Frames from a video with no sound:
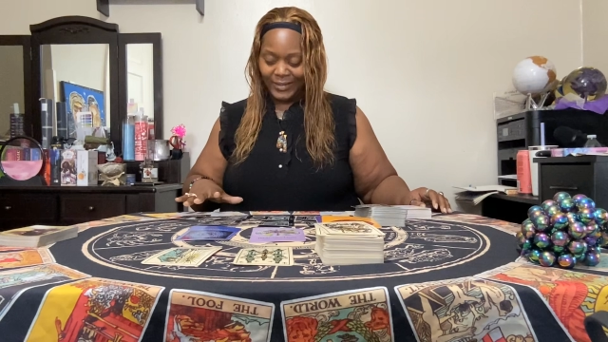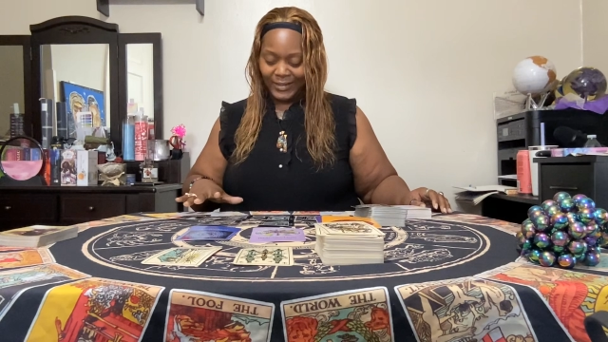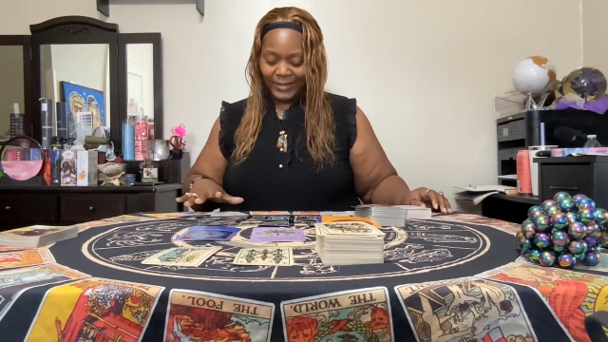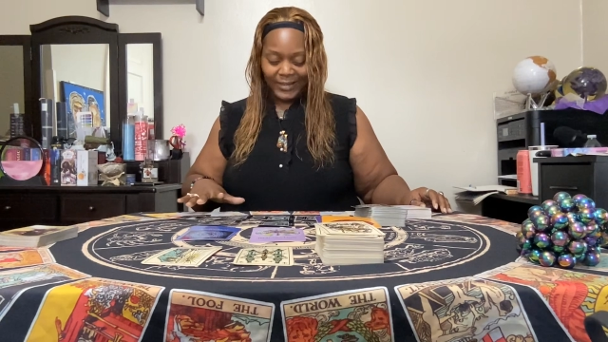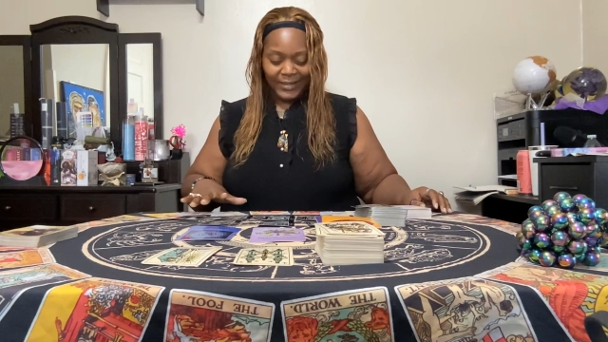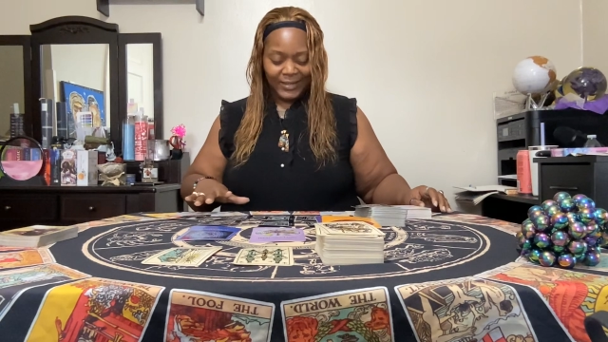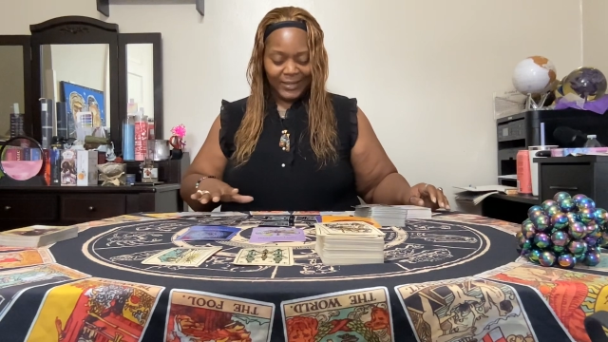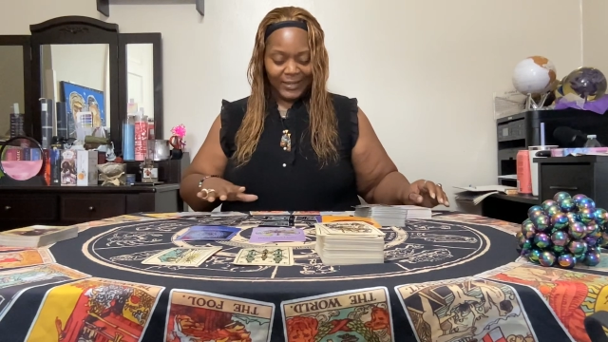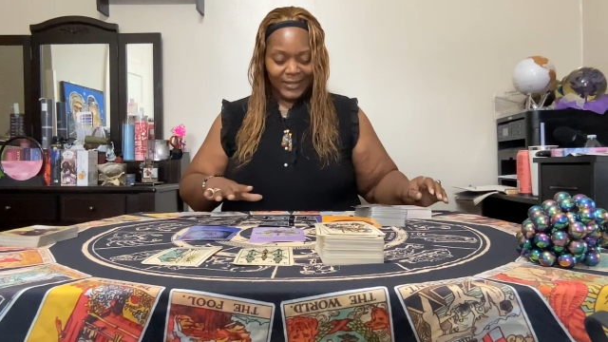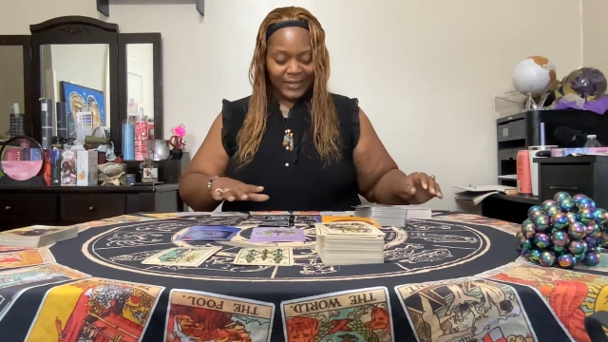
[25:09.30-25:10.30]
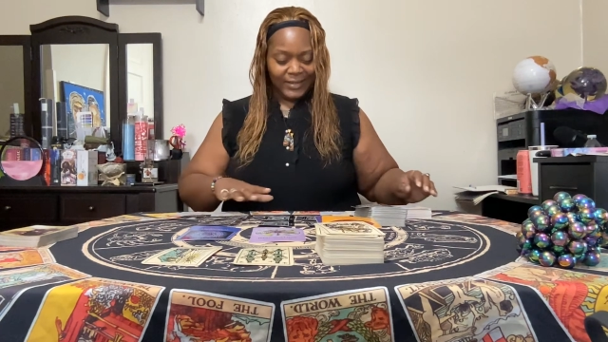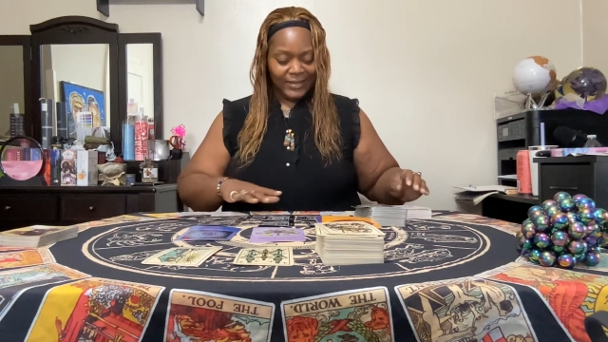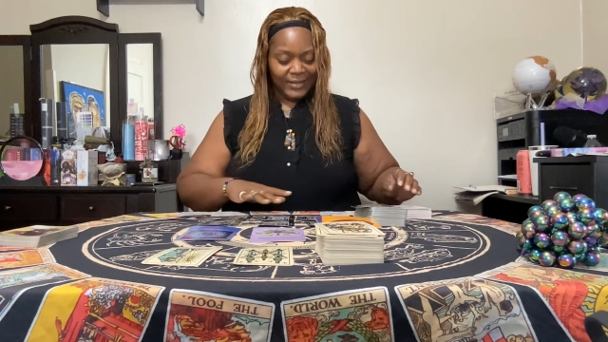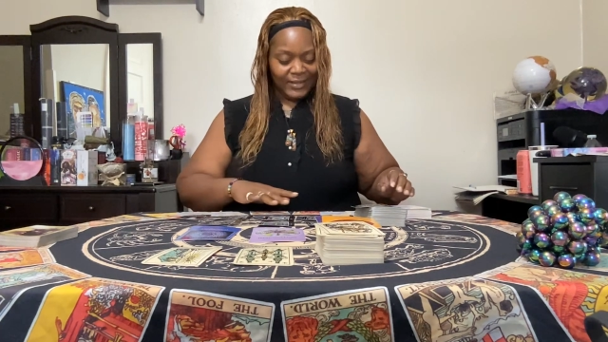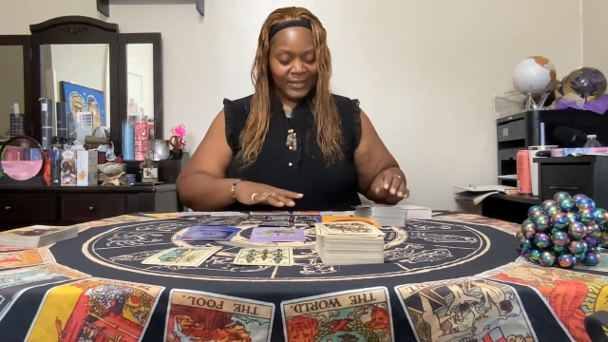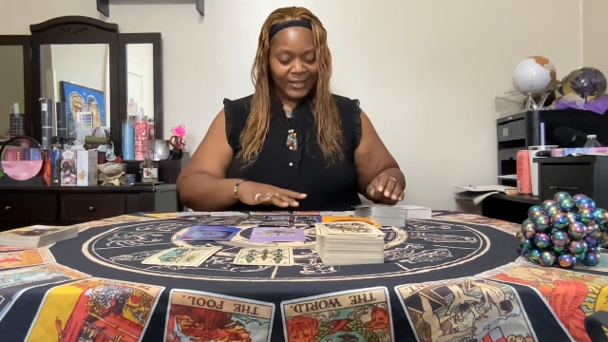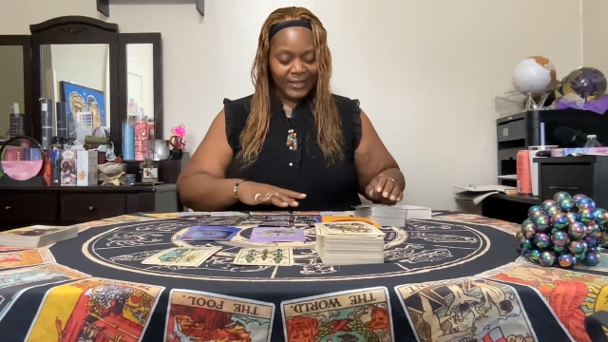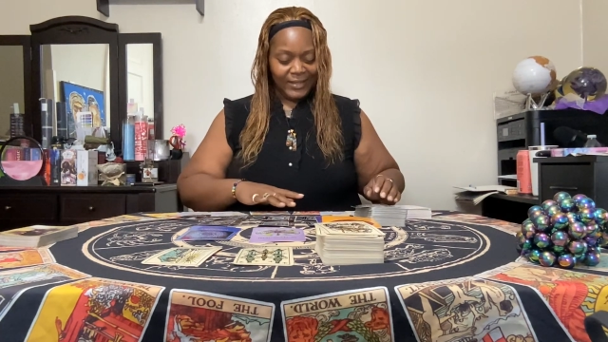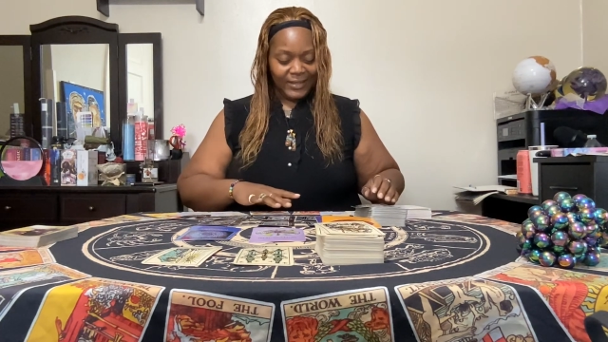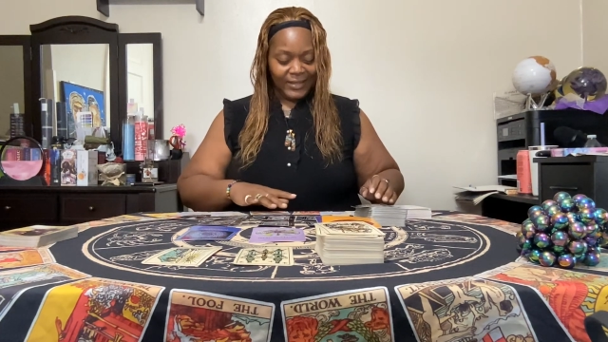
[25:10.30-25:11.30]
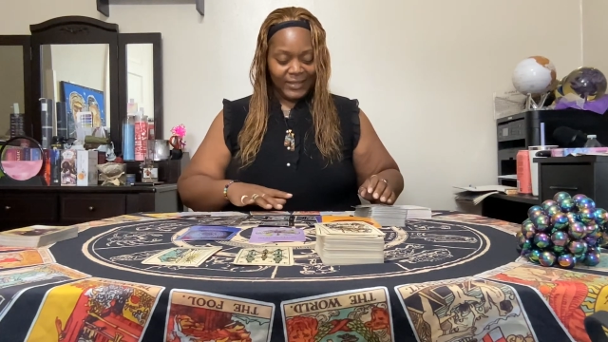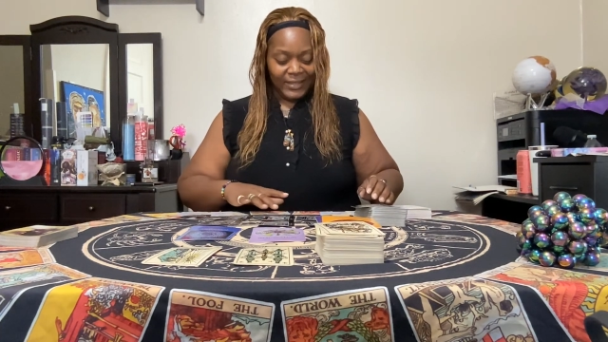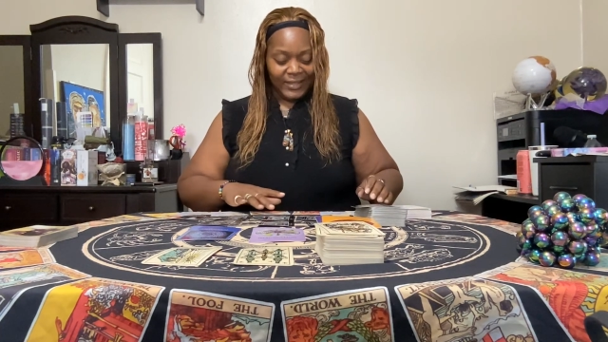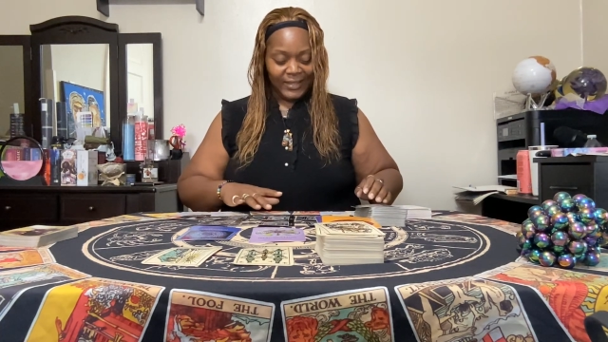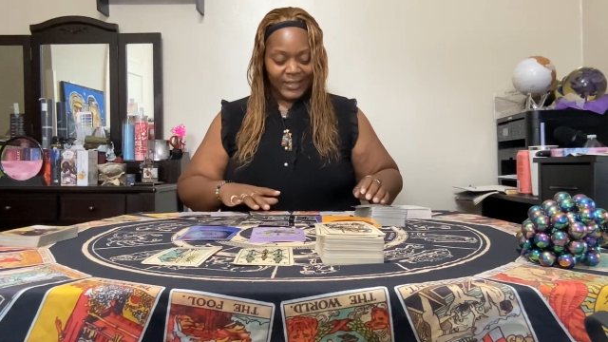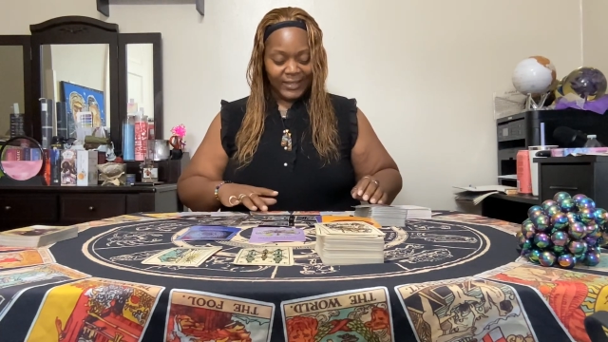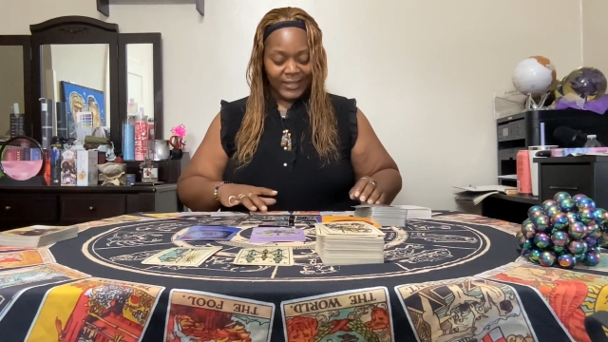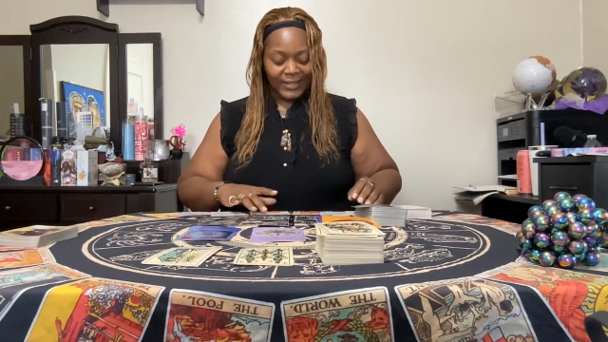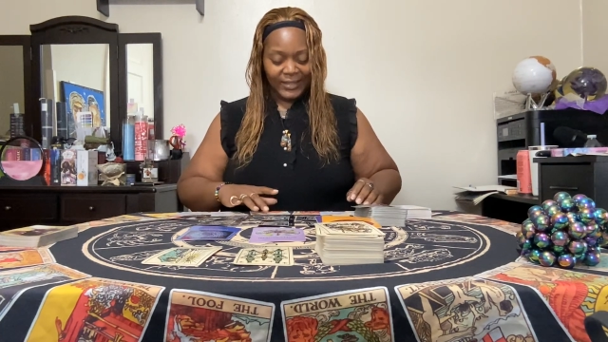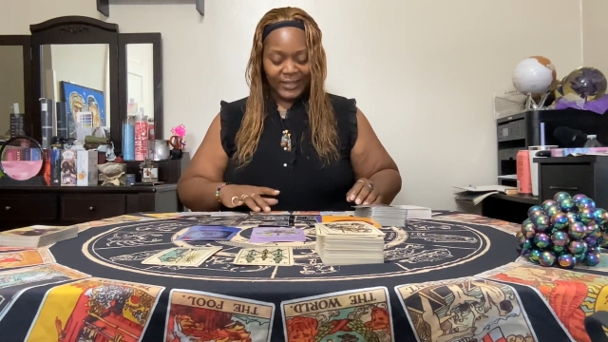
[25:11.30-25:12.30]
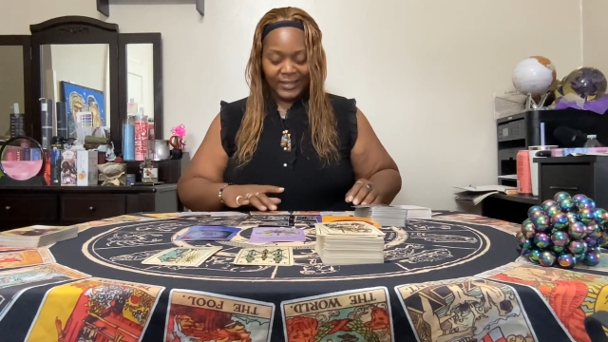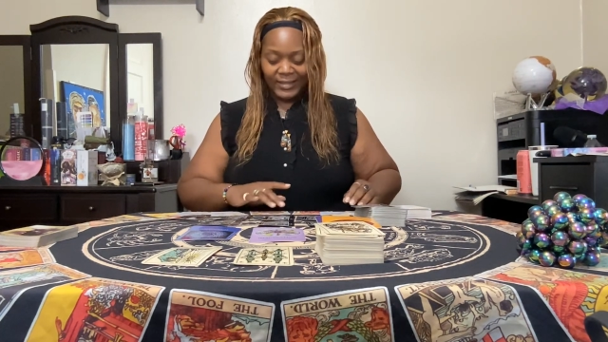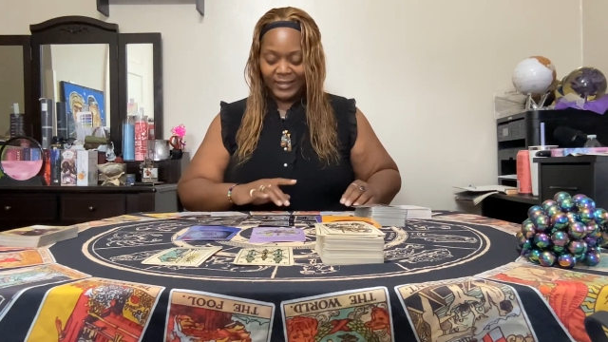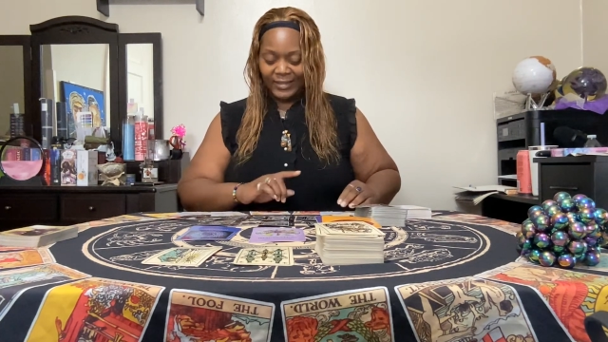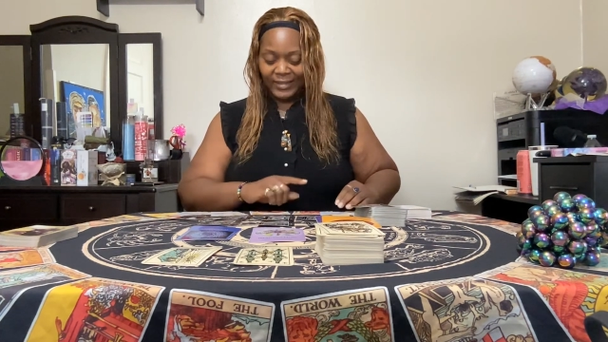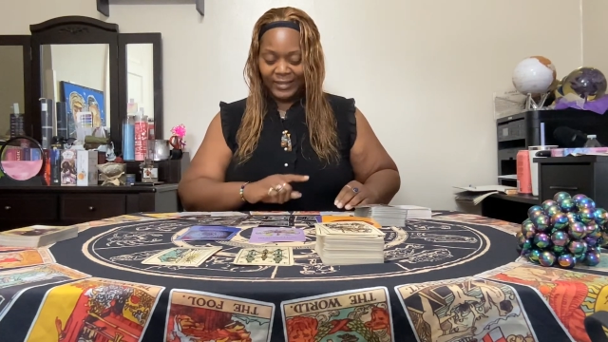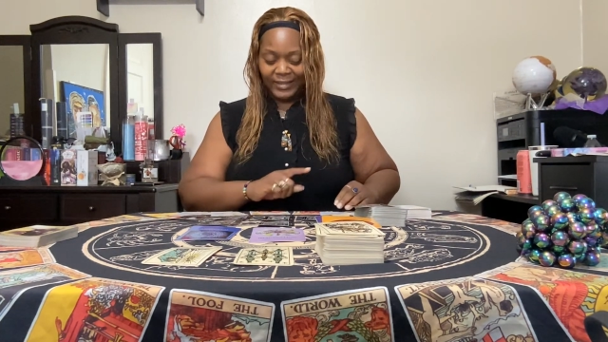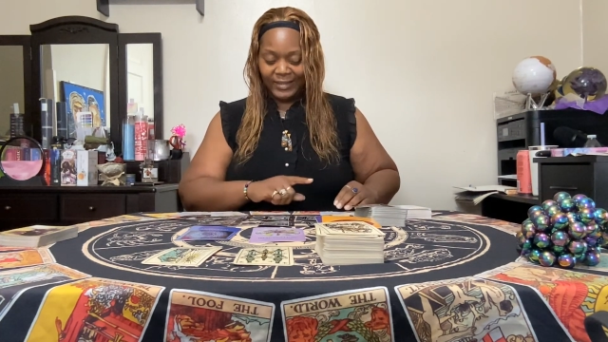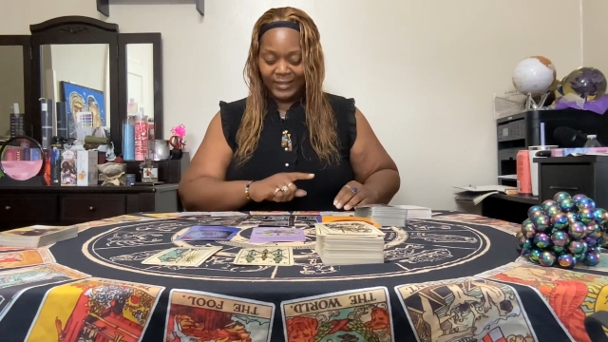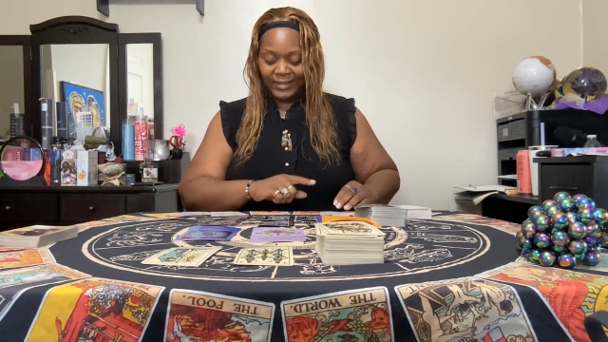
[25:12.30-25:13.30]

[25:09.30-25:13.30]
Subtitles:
(silence)